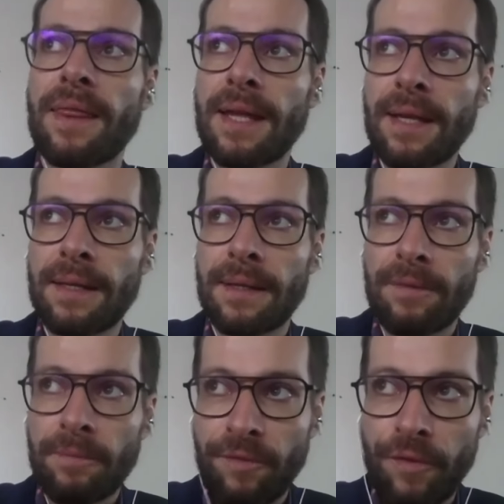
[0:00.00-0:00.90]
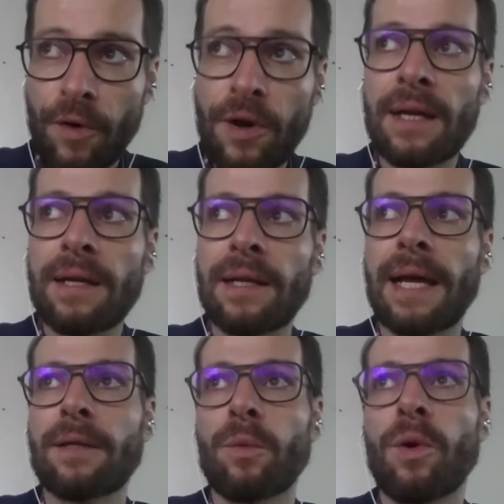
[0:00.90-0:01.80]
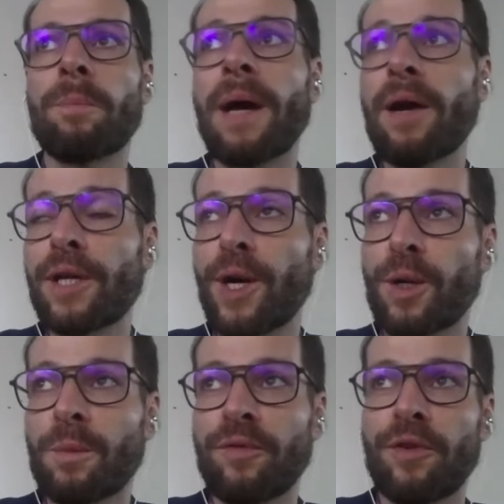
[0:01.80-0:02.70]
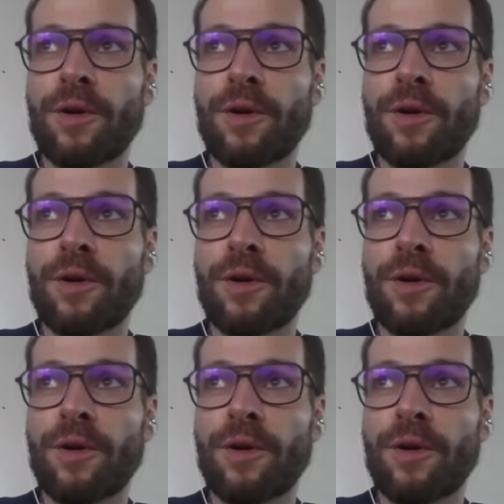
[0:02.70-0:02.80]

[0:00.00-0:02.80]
But I think fora like the World Bioeconomy